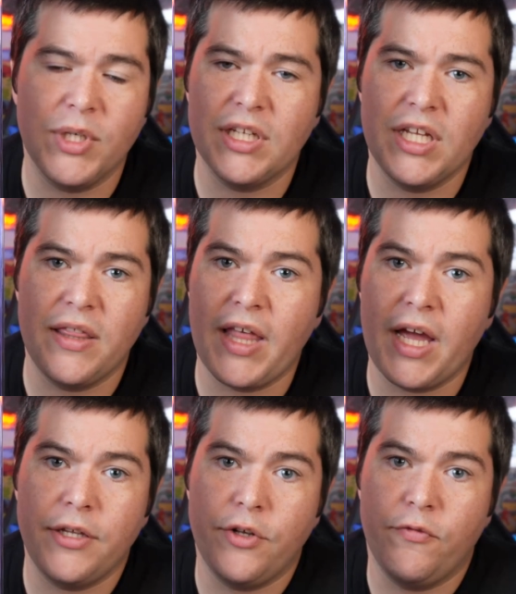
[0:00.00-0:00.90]
But
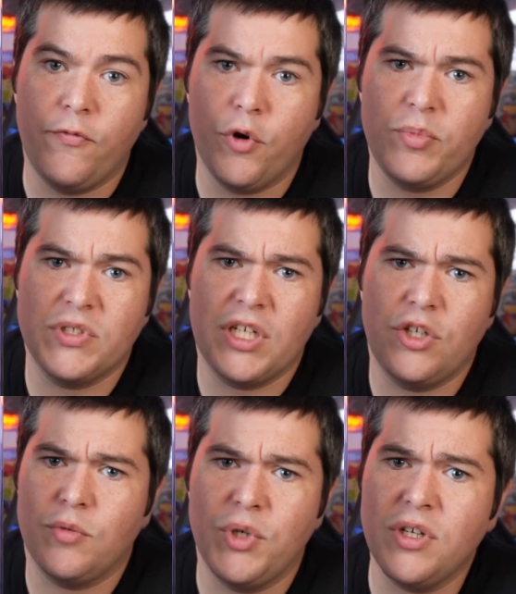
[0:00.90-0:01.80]
that, 4% of
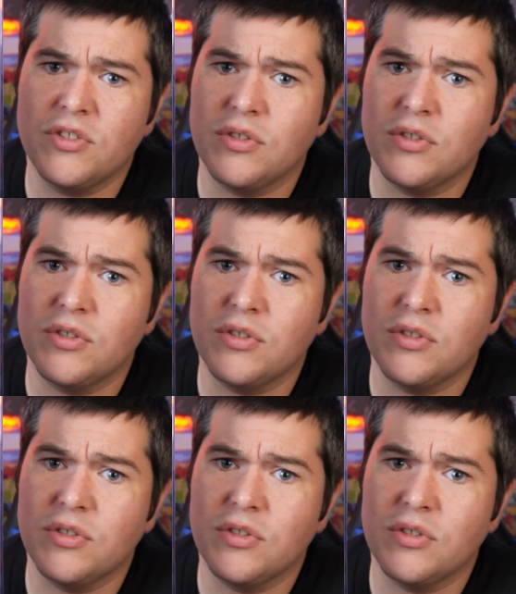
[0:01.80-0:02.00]
your books,